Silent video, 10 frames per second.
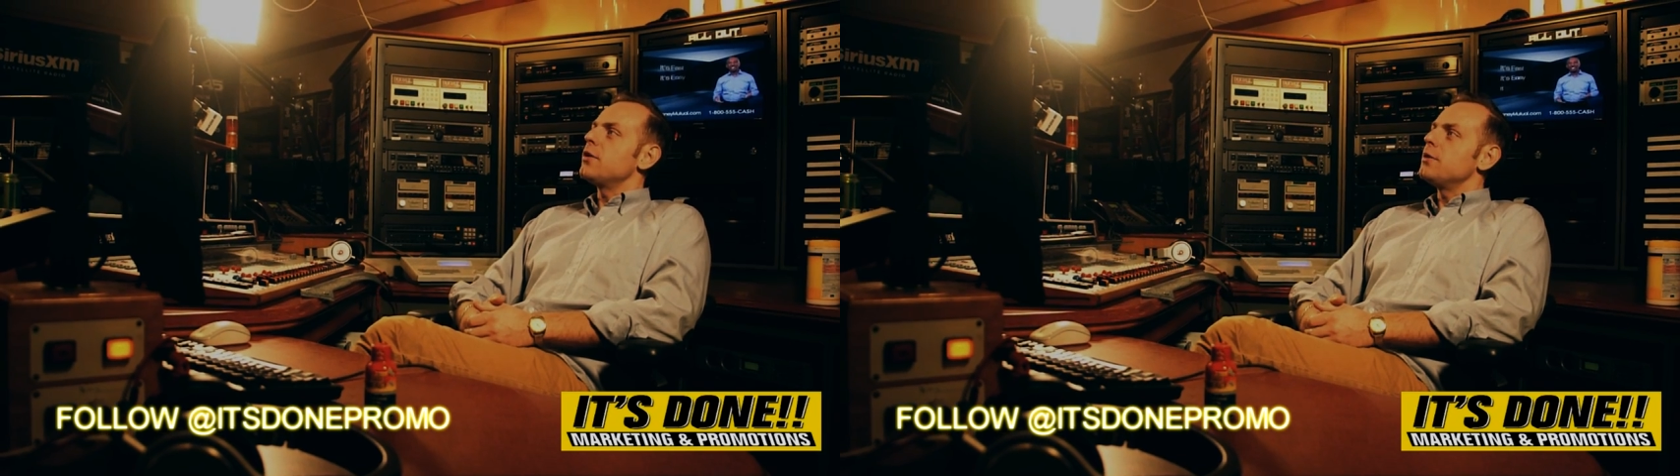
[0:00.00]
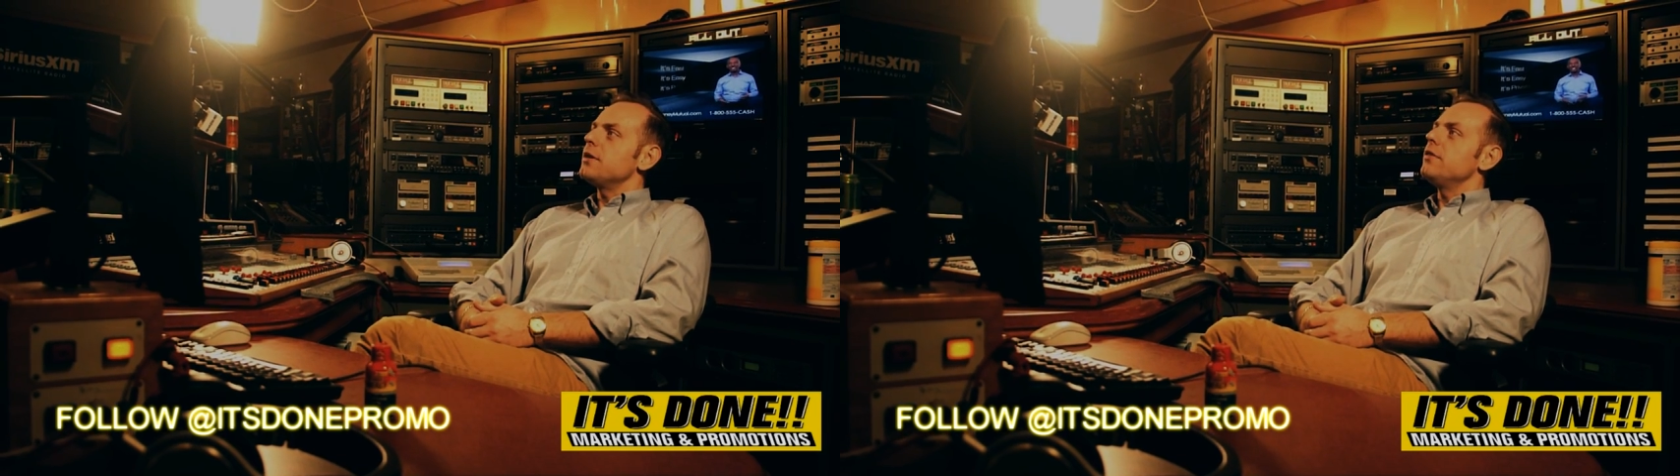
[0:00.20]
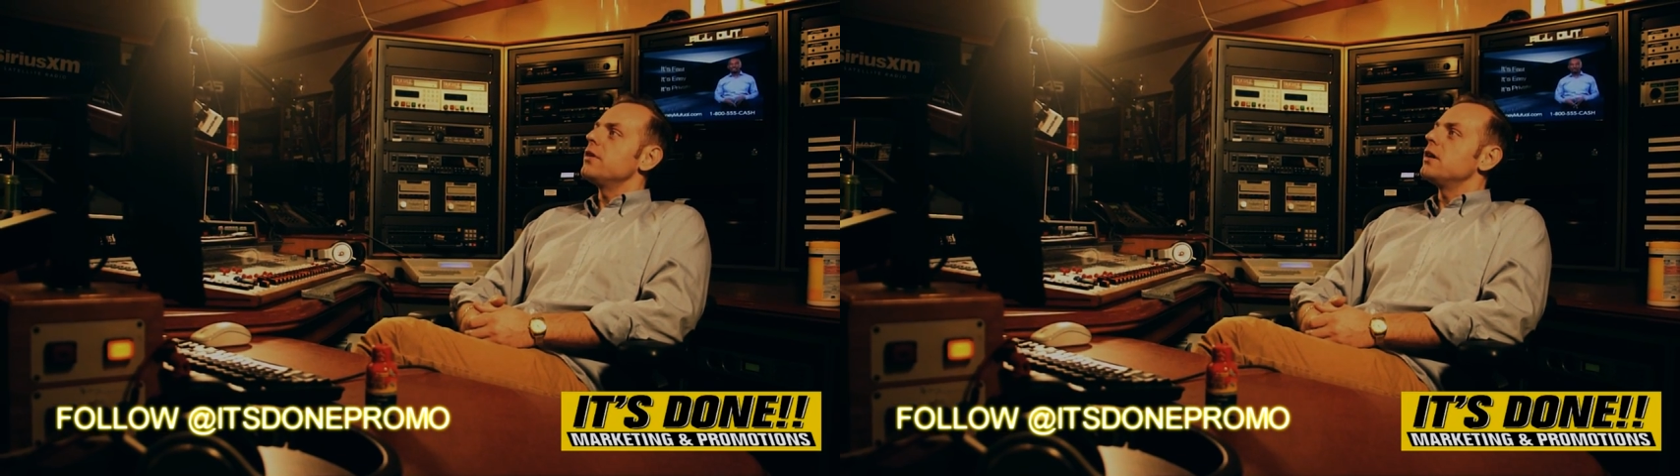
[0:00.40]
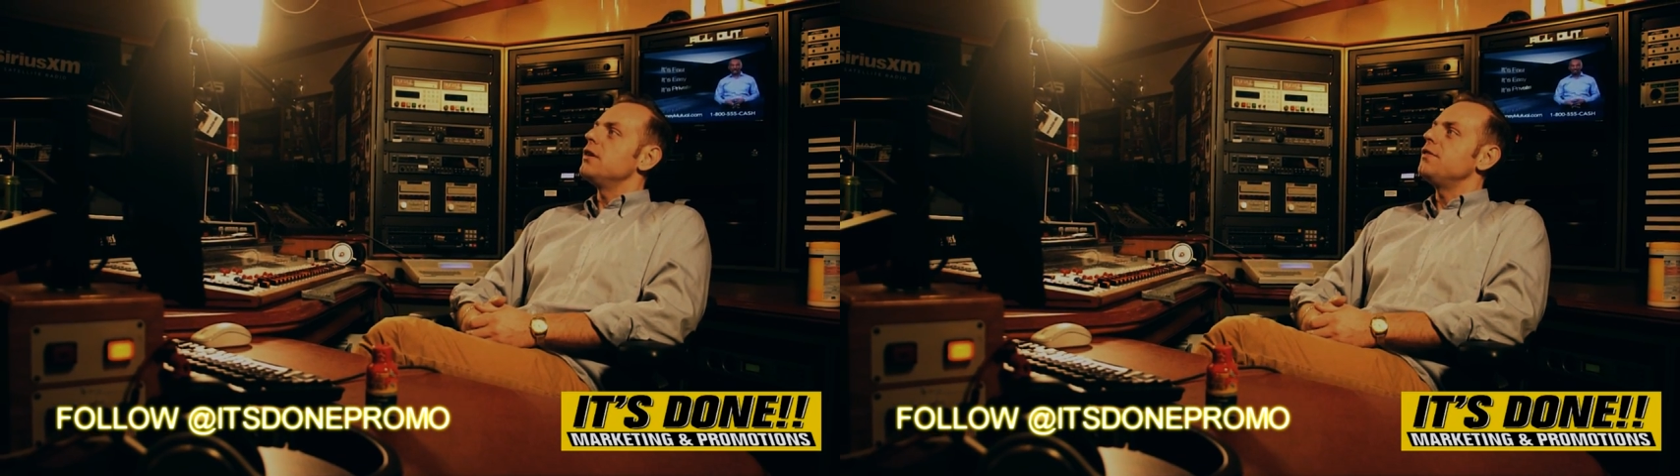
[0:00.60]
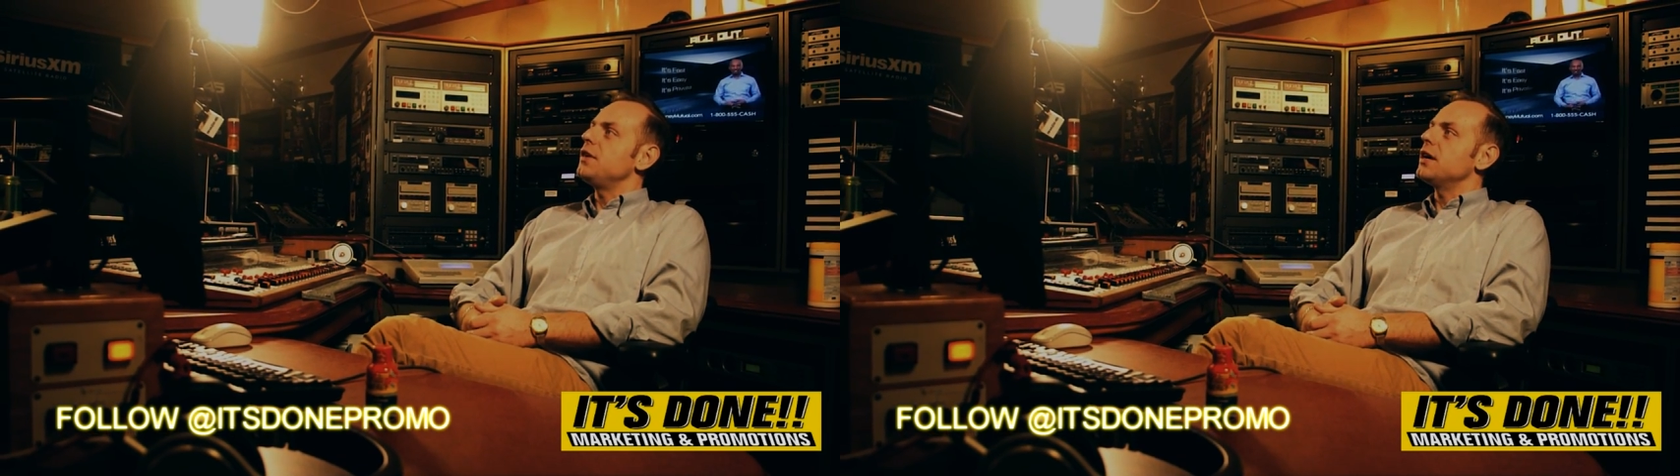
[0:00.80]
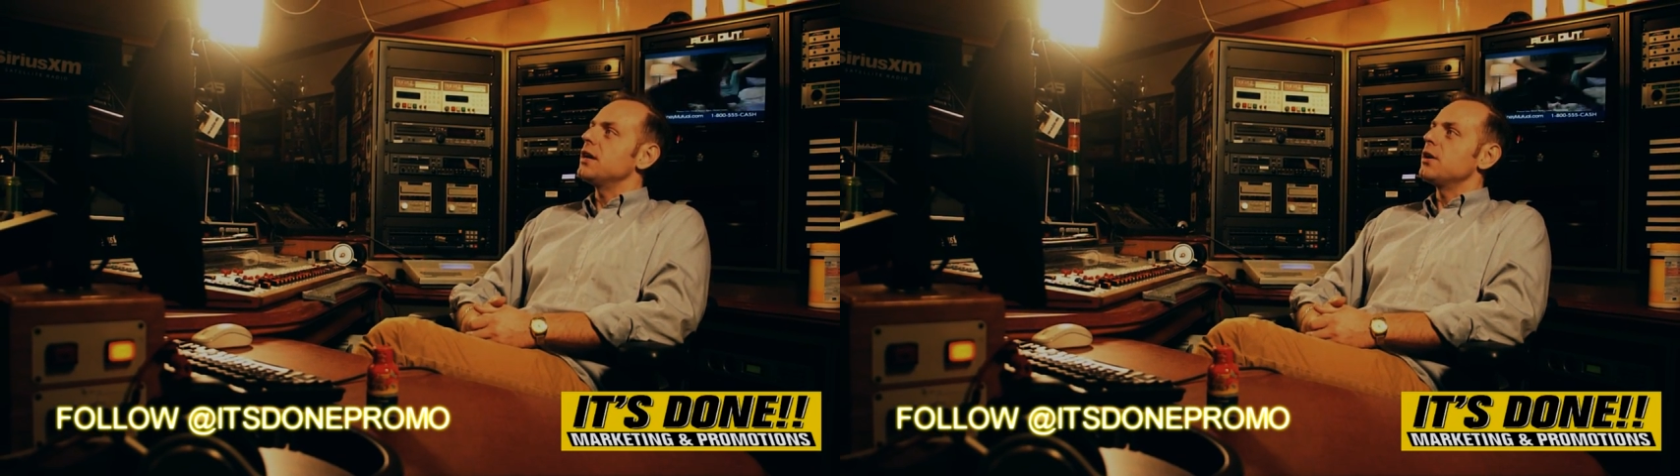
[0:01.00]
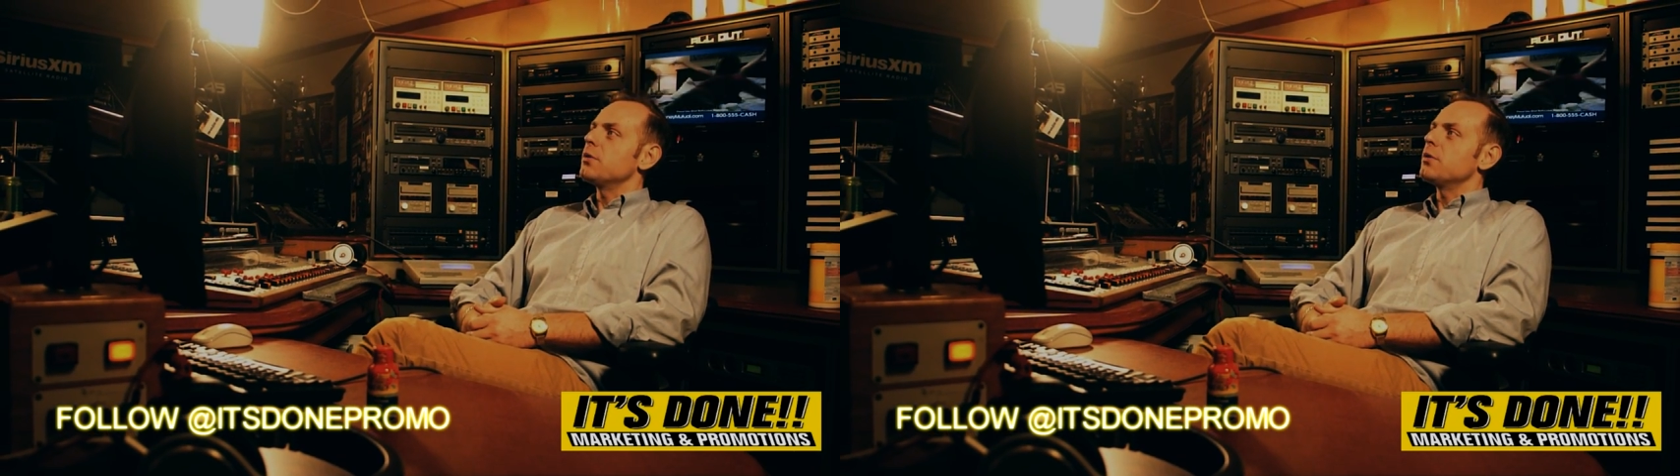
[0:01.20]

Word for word: there was even a fucking,